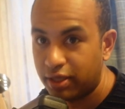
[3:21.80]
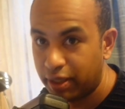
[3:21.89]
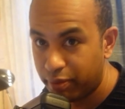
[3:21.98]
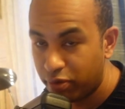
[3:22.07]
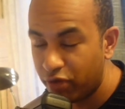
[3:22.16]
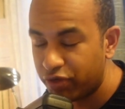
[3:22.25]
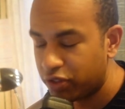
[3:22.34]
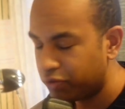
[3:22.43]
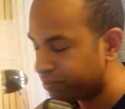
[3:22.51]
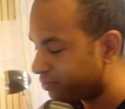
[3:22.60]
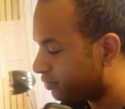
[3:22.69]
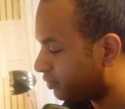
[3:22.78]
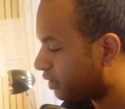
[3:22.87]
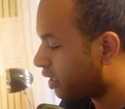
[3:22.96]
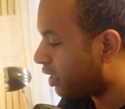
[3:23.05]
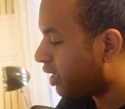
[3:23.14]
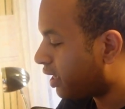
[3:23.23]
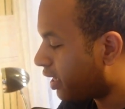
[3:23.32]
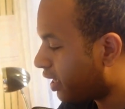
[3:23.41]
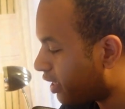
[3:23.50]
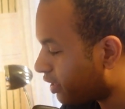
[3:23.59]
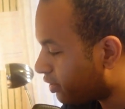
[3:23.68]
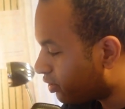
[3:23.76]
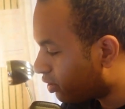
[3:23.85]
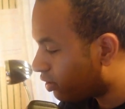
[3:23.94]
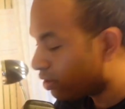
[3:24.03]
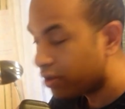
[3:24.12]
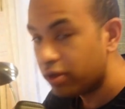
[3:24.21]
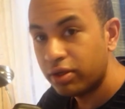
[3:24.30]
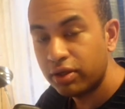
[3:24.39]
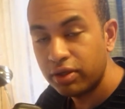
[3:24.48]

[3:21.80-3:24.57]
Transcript: Let me prove it to you. Et ne.